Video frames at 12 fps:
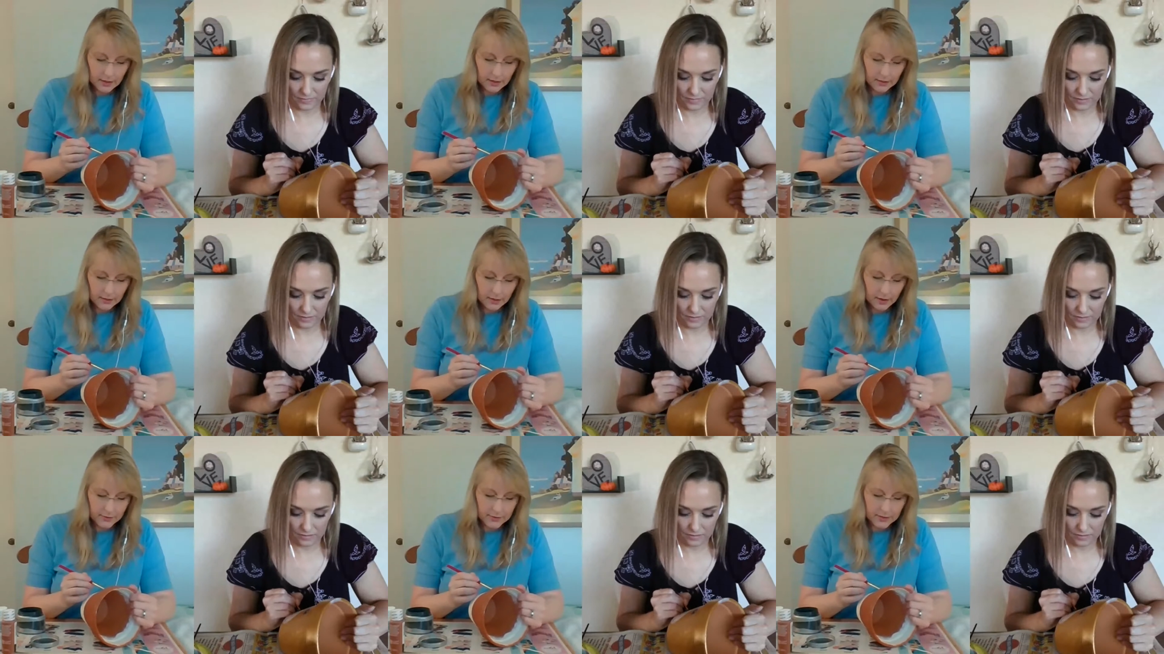Speaker 1: then I
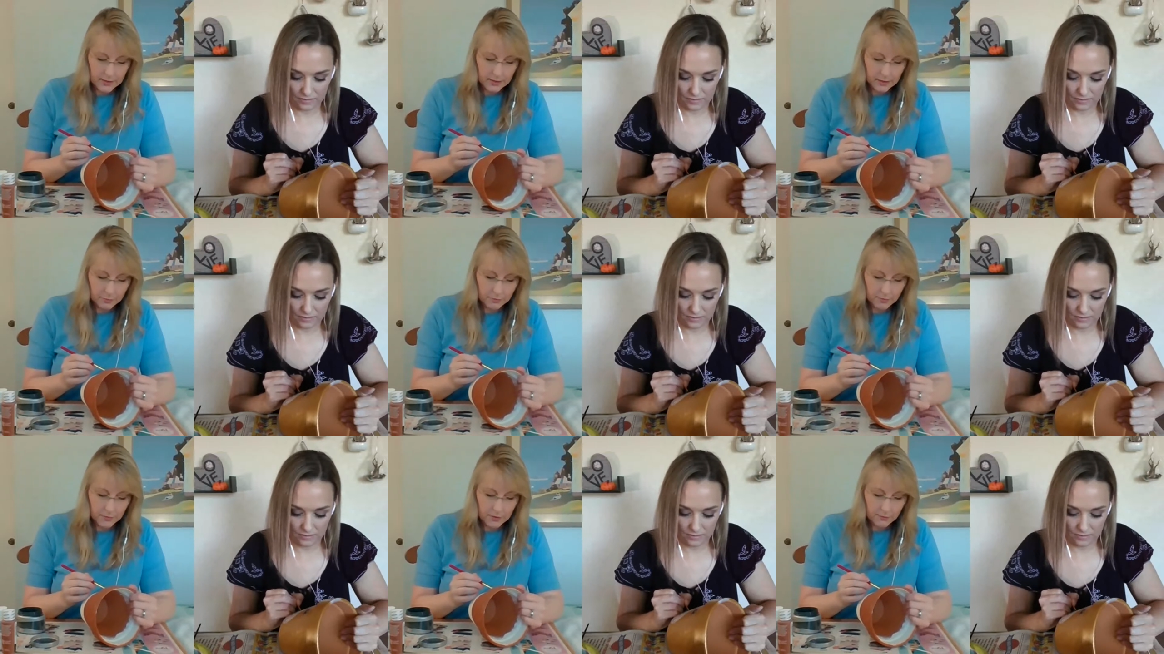obviously did the,
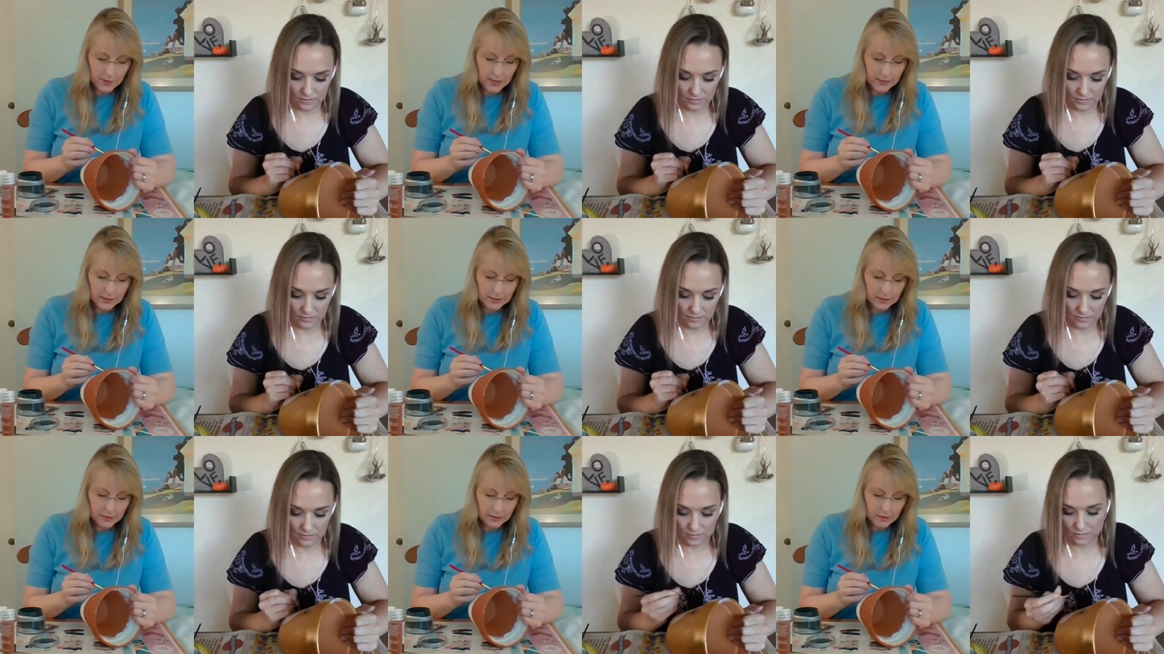the
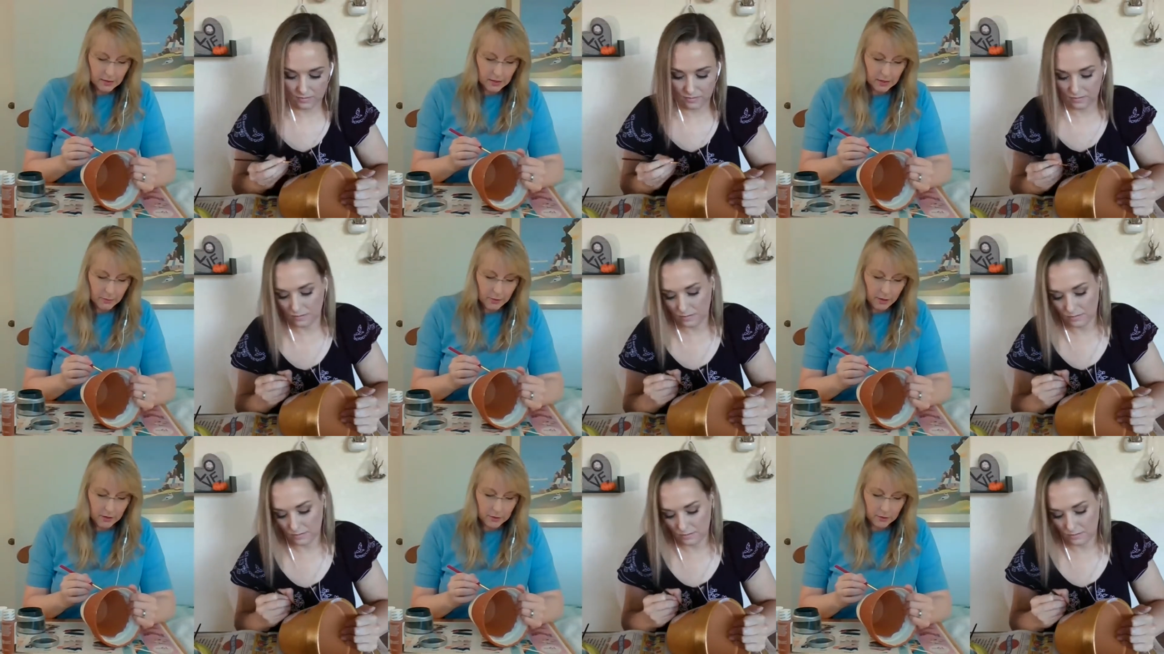feet and
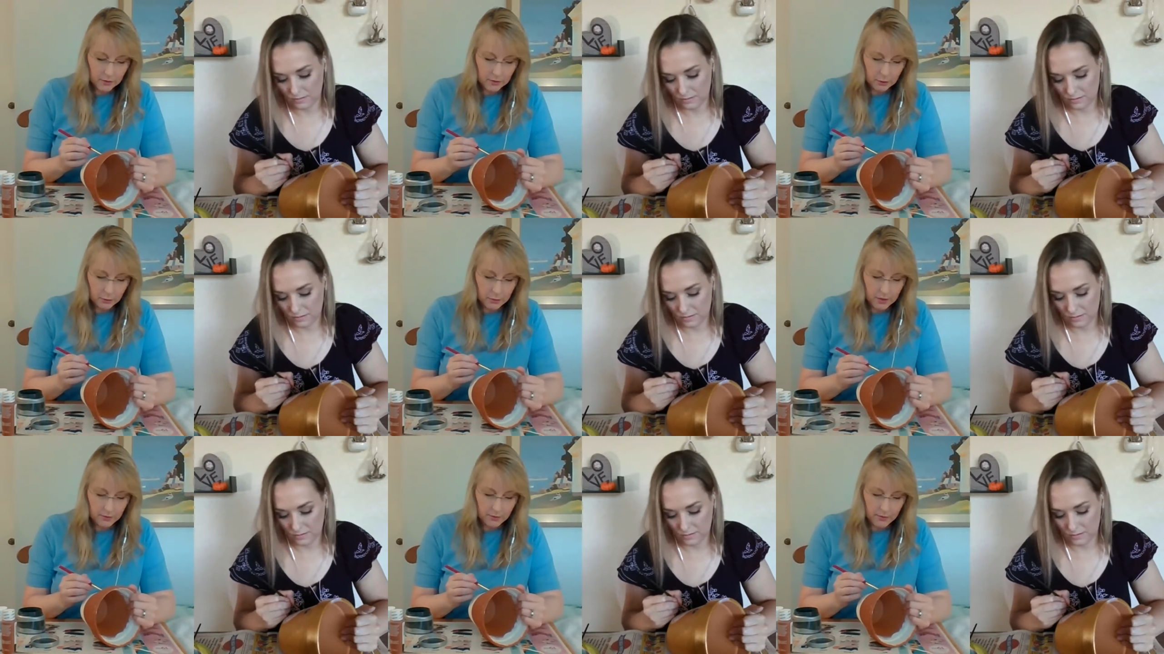I'll probably do a little
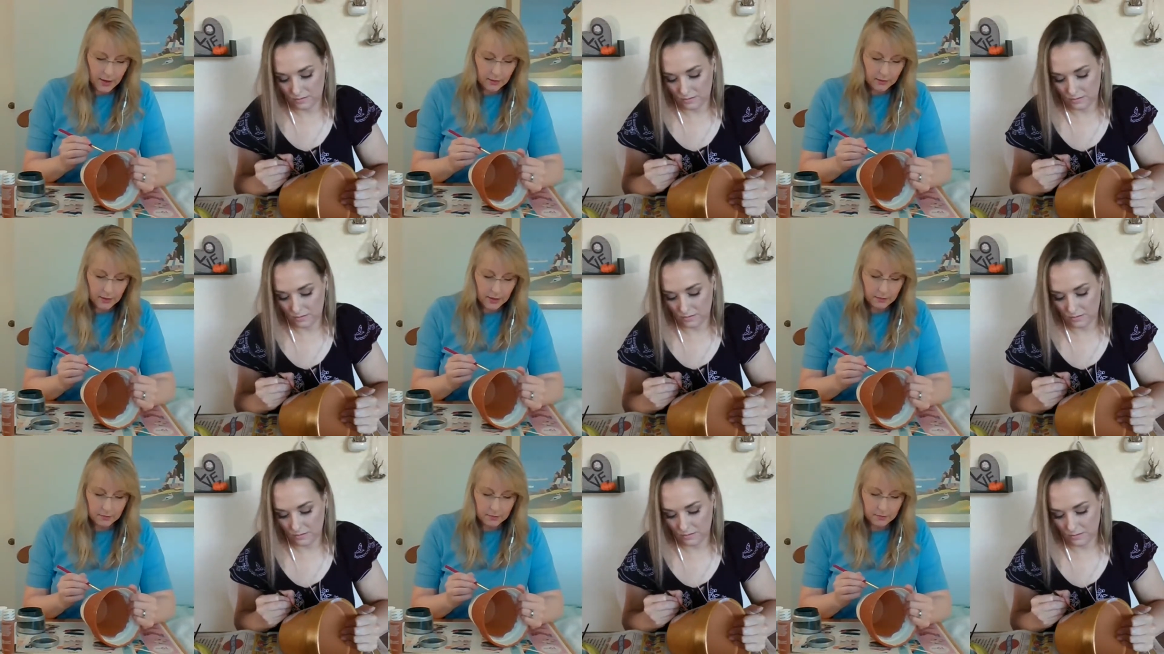bit of
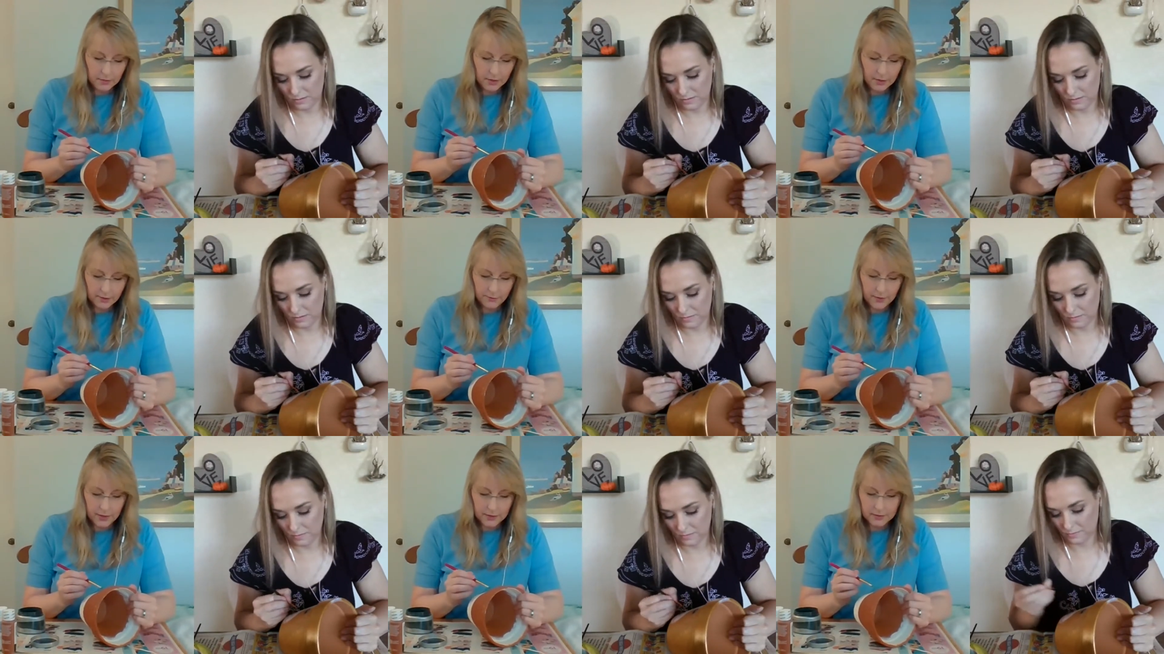outline on the
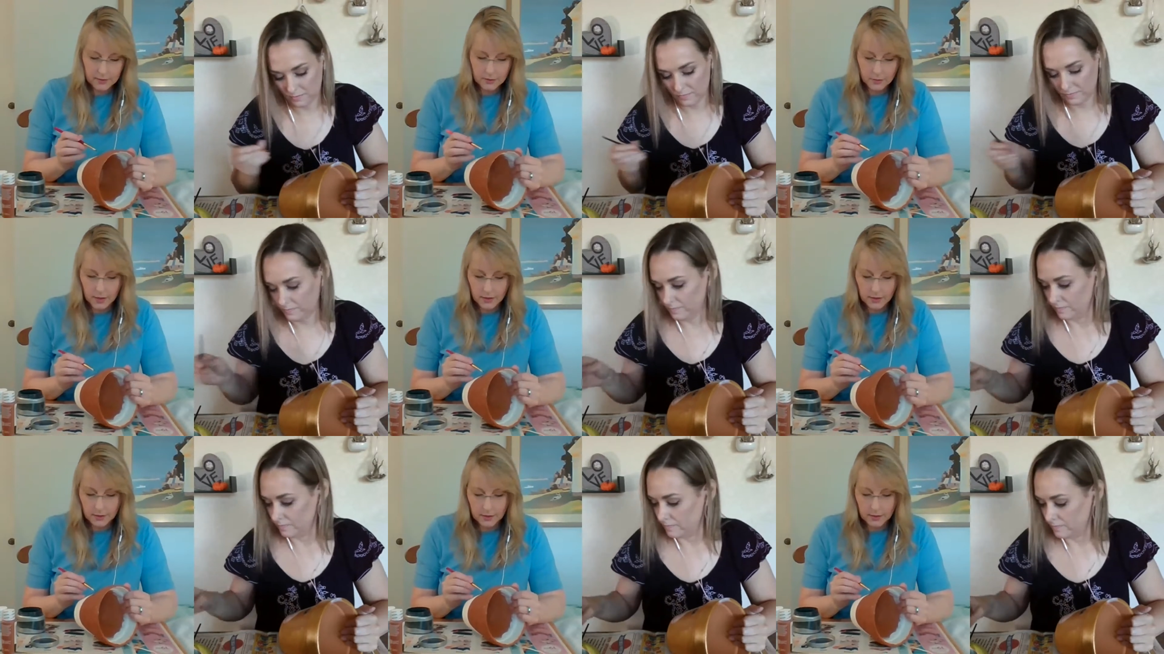face as
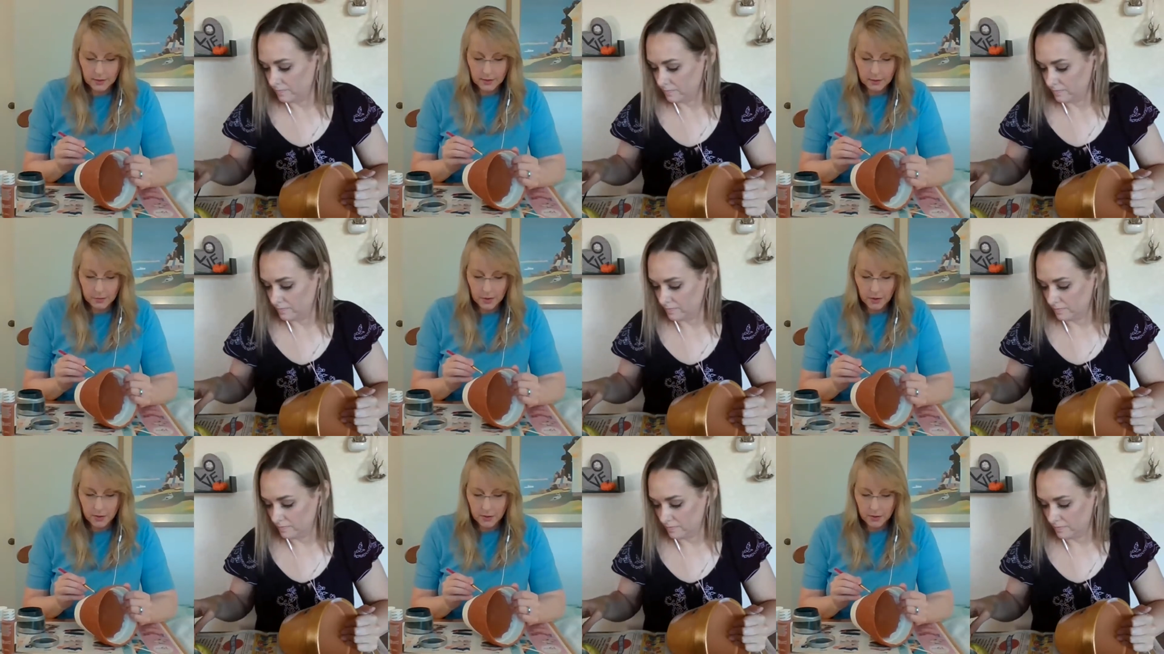well, I think, in the
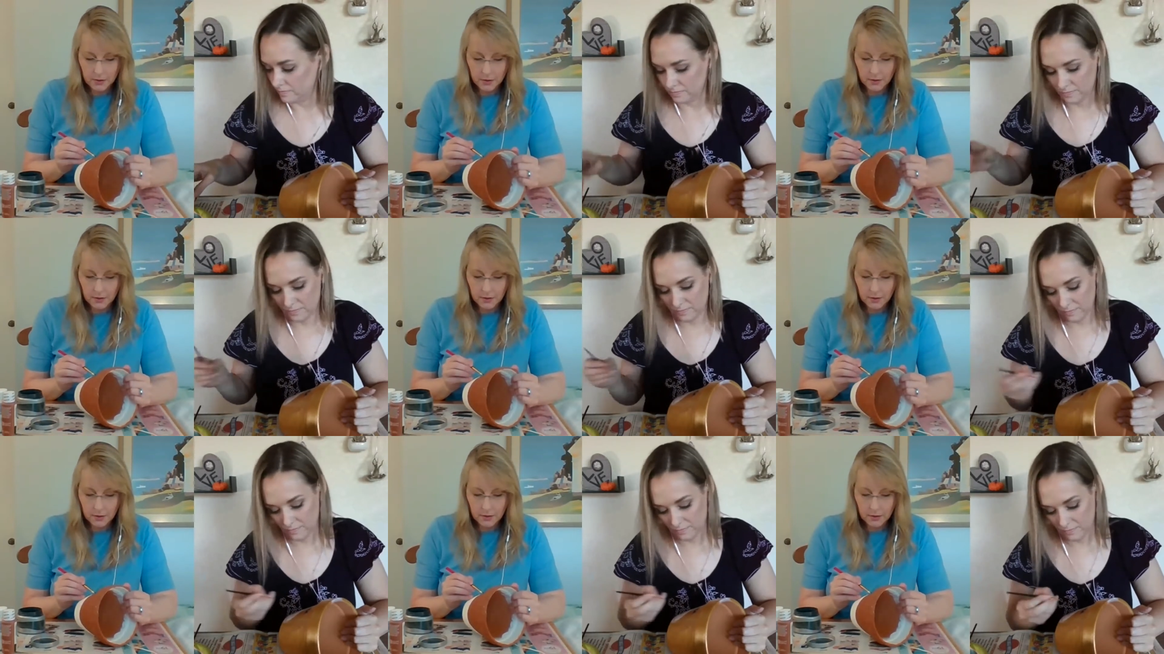marker.
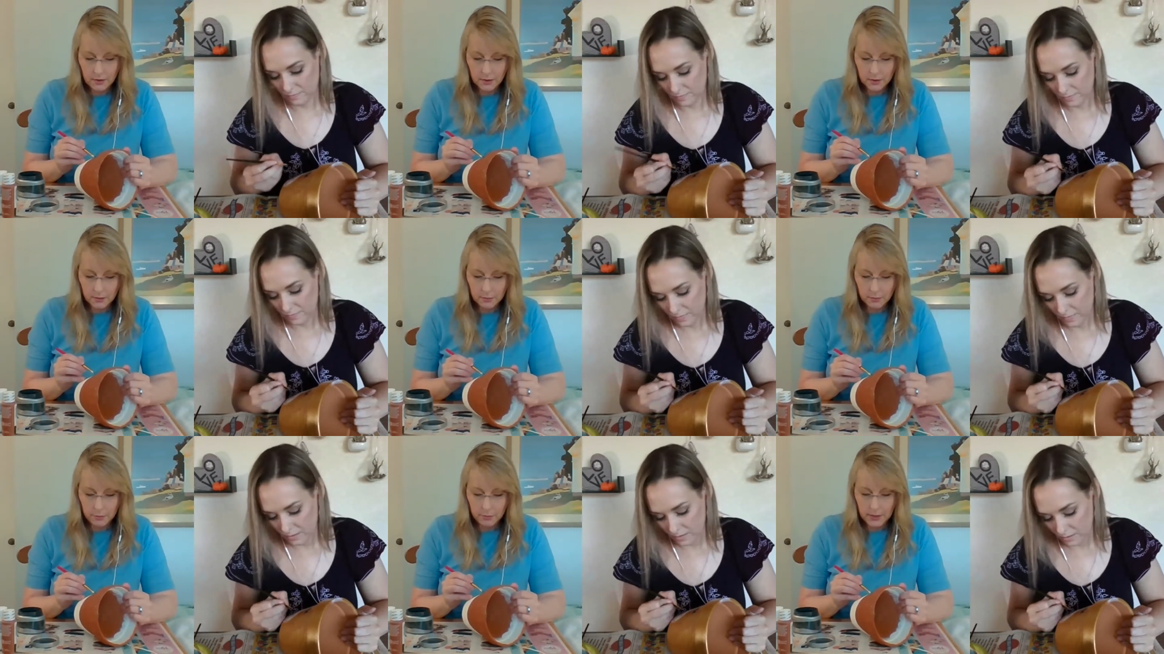
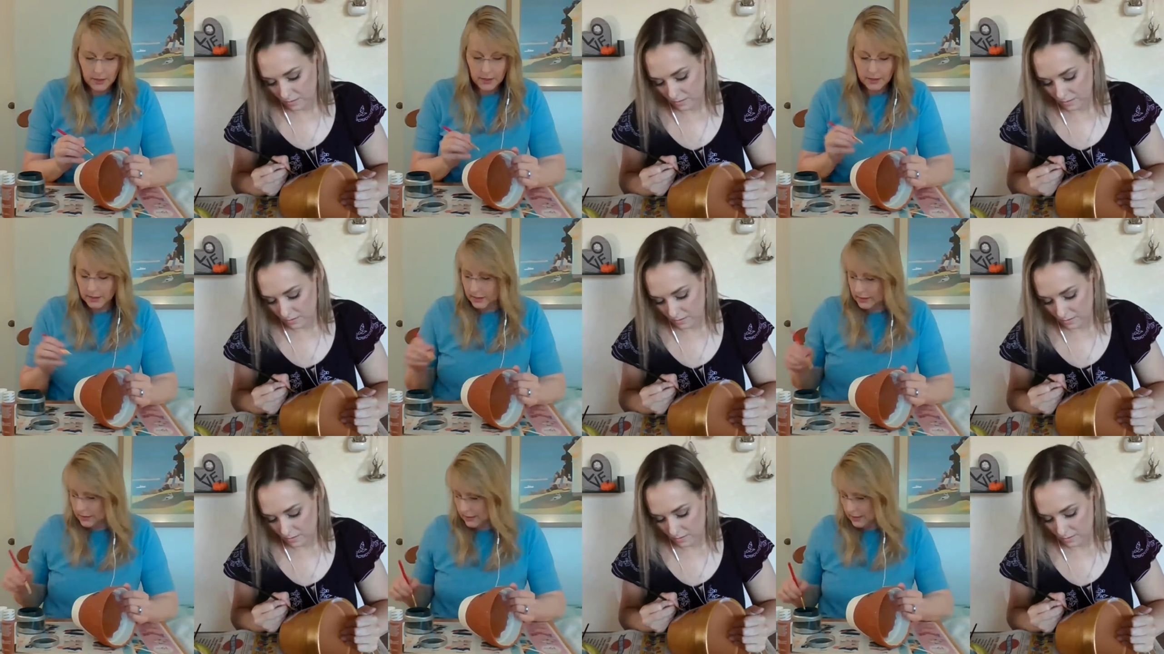But
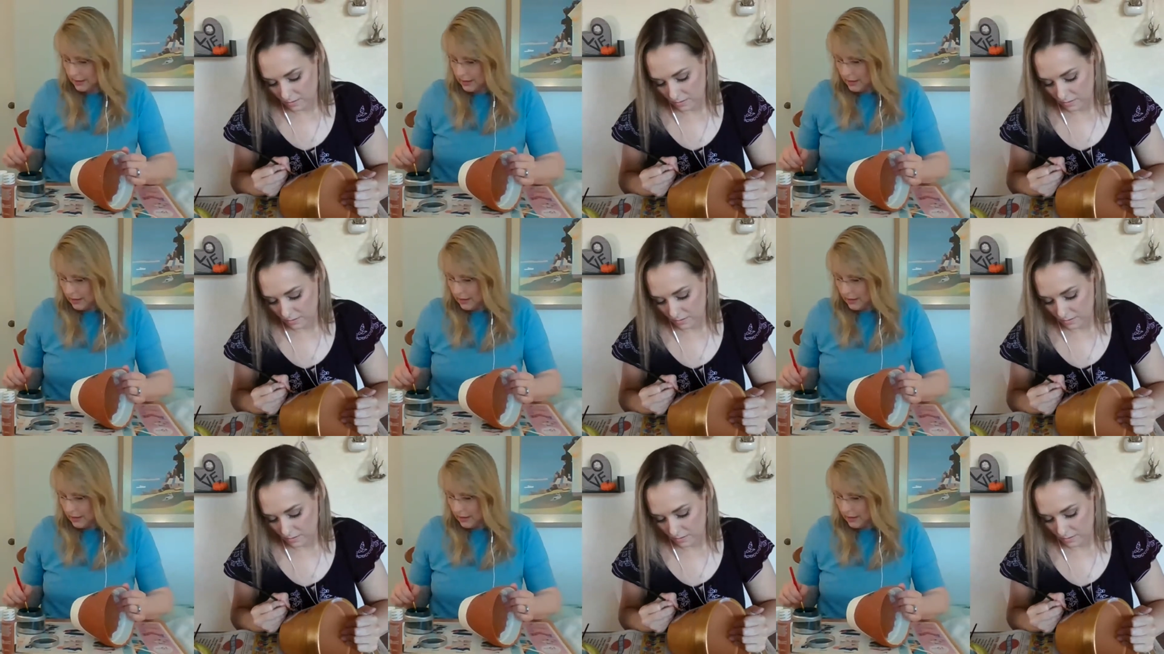it's